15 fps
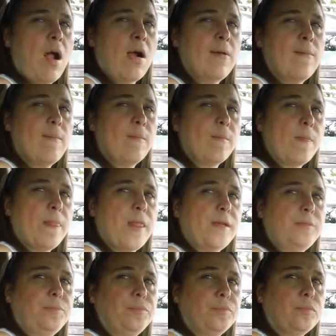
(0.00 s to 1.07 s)
Well, we're not going to own
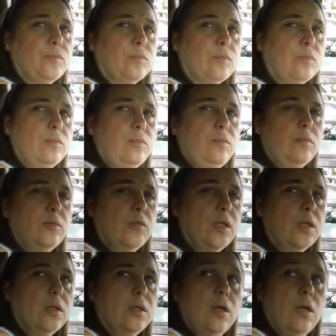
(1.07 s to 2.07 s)
this very long, so if you...